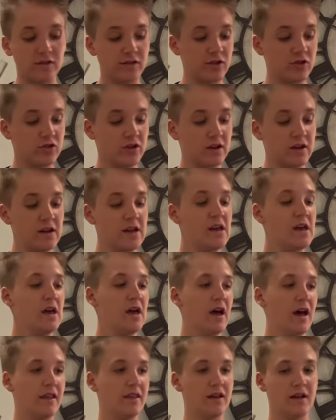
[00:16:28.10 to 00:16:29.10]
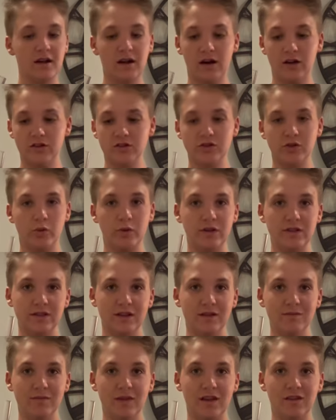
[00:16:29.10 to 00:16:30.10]
3,000 milligrams of
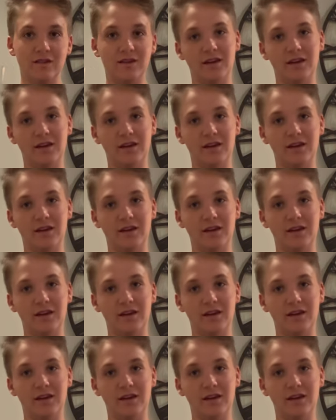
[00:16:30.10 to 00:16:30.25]
sodium.